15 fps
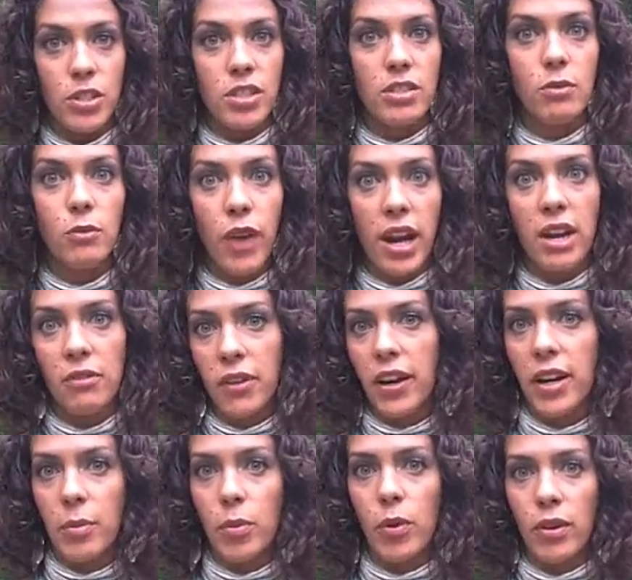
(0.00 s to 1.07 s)
which is very,
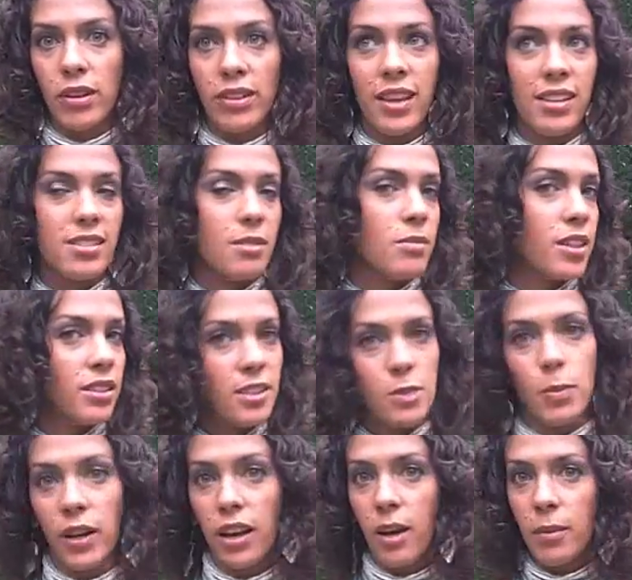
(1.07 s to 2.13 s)
very important, and that's something
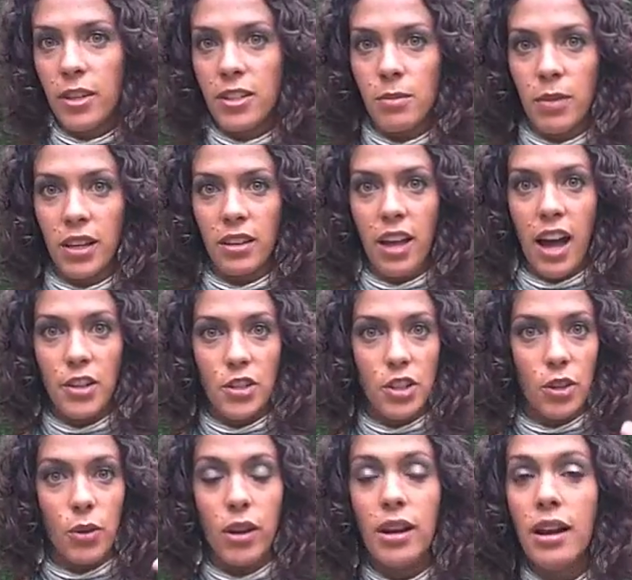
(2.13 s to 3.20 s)
that's been coming to me a lot
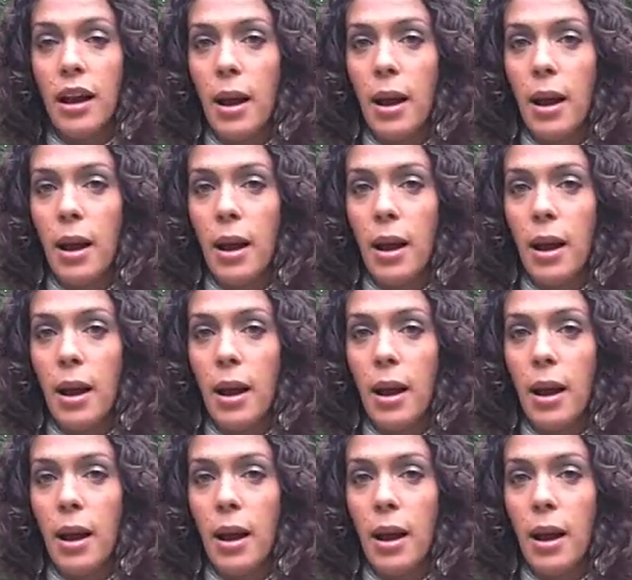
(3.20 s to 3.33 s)
too.